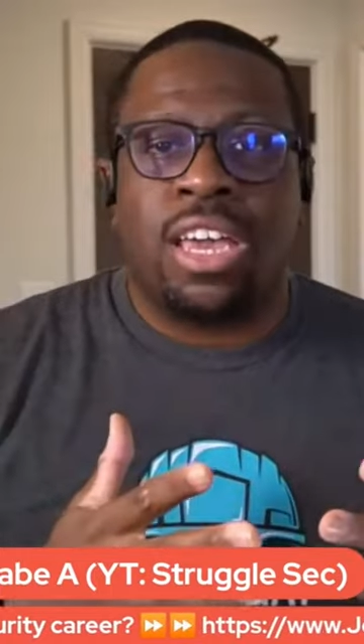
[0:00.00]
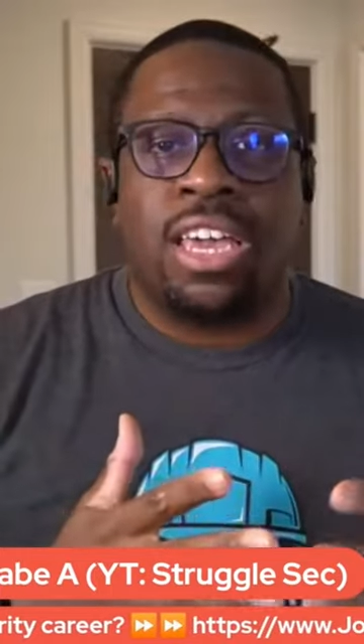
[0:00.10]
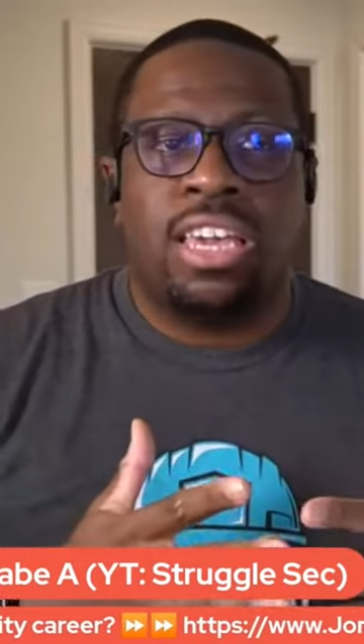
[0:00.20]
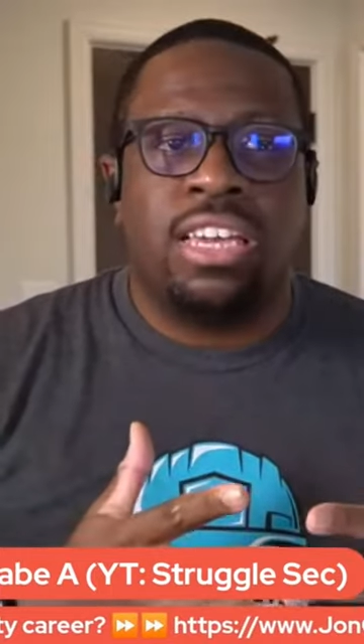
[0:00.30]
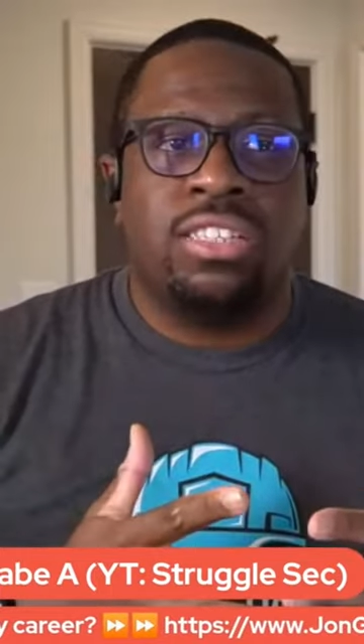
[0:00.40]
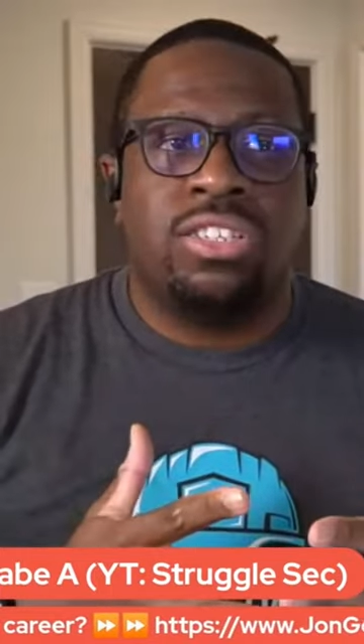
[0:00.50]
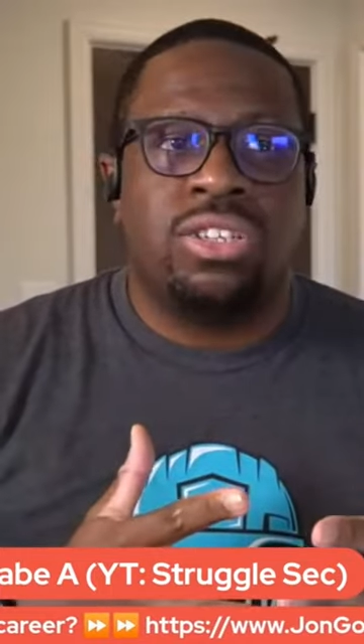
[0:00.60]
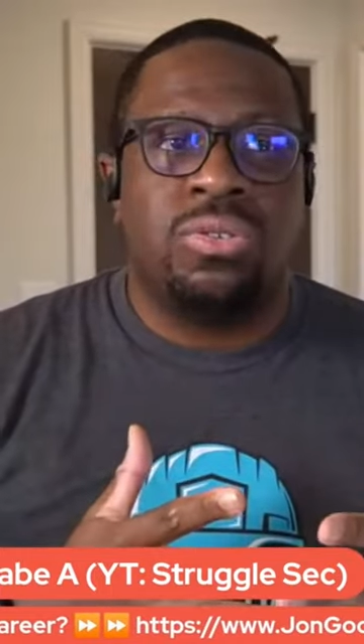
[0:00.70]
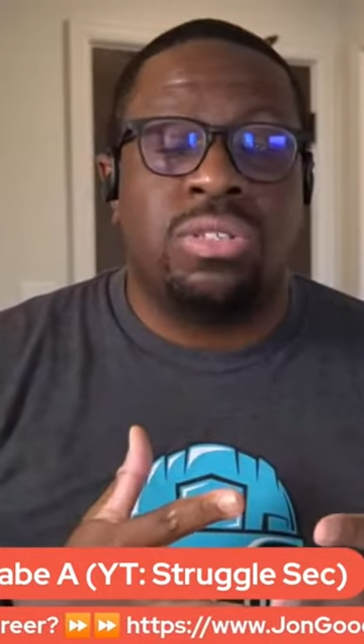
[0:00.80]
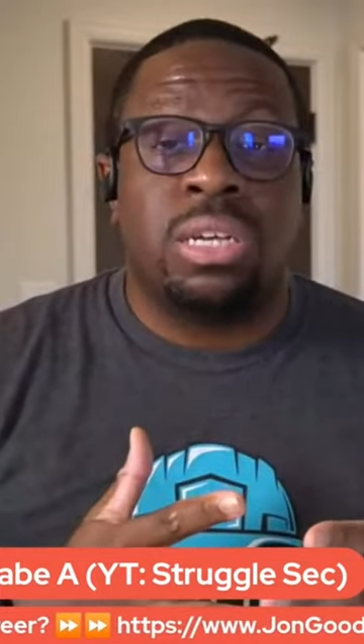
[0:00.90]

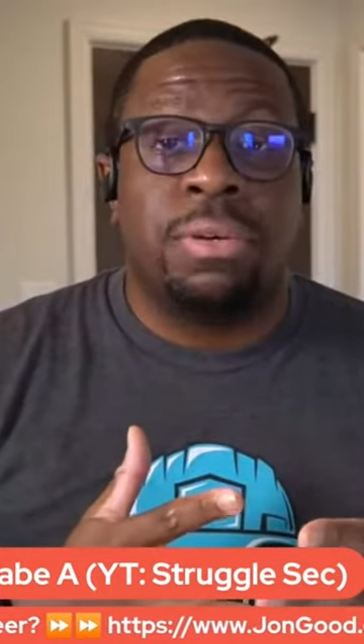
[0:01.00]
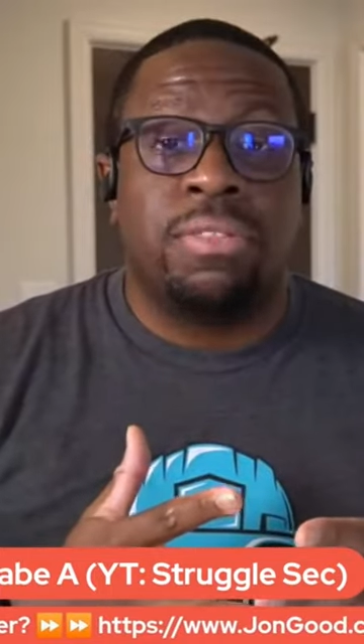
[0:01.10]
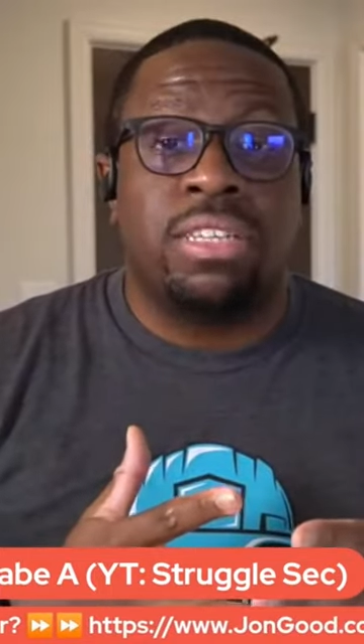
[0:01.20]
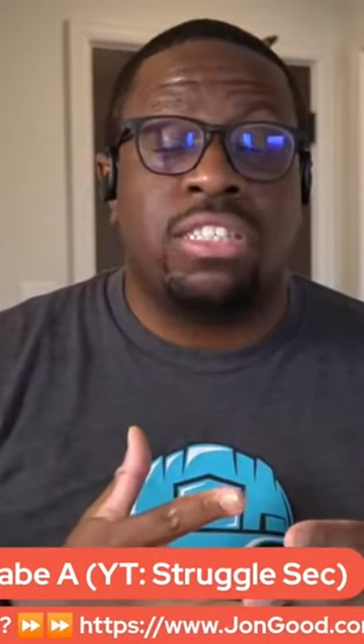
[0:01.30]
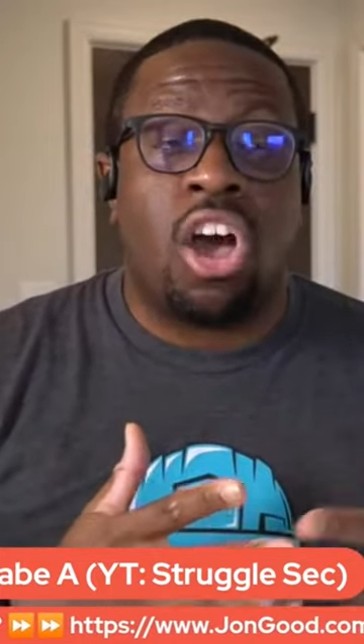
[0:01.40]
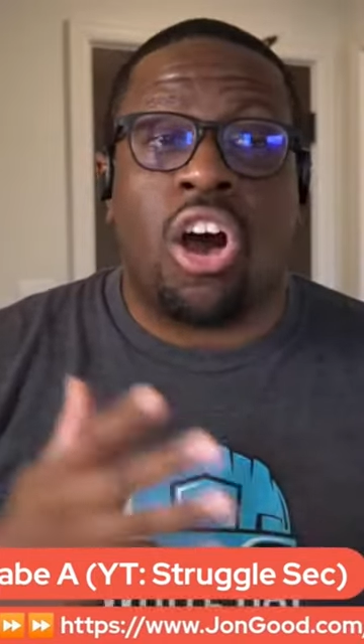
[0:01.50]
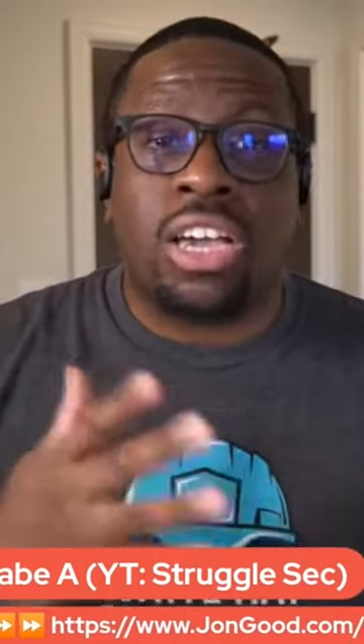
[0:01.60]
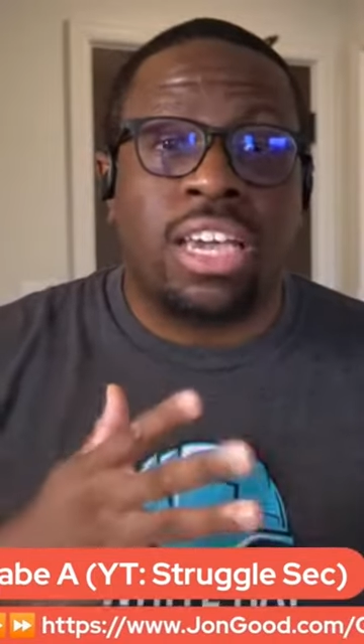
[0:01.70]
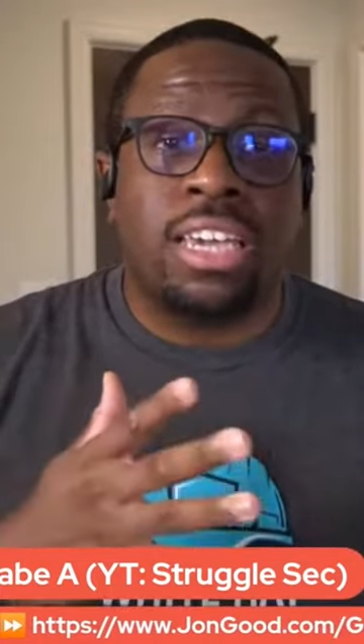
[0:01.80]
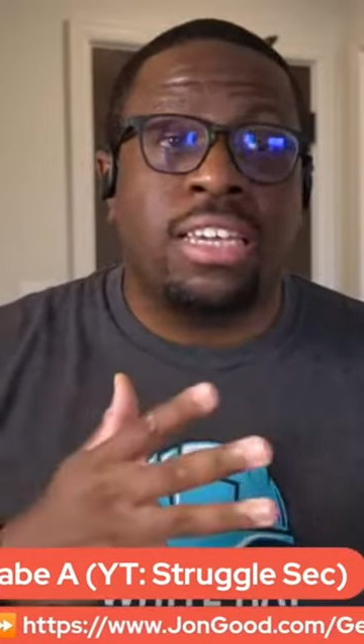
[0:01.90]
into some of the
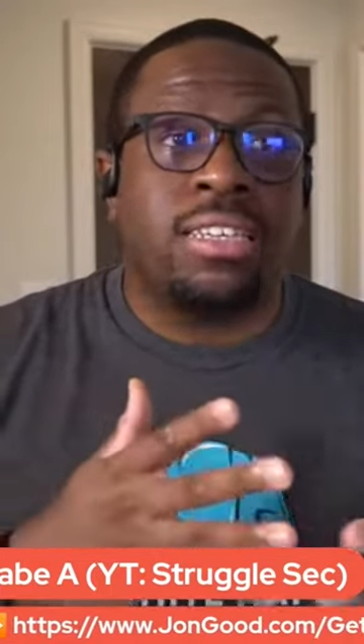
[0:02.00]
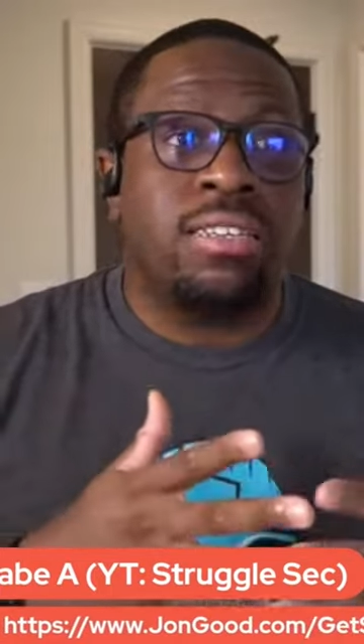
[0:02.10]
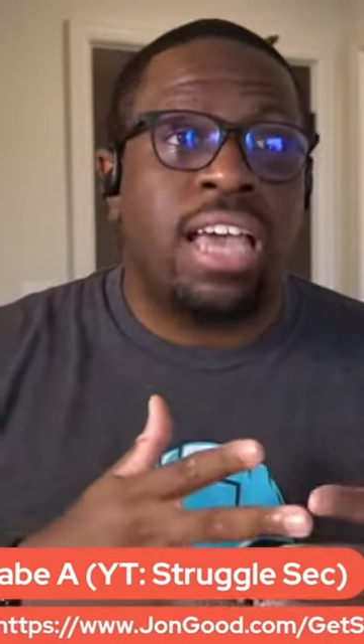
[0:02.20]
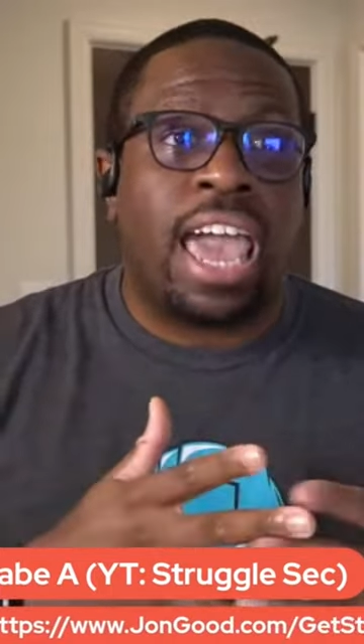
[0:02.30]
talking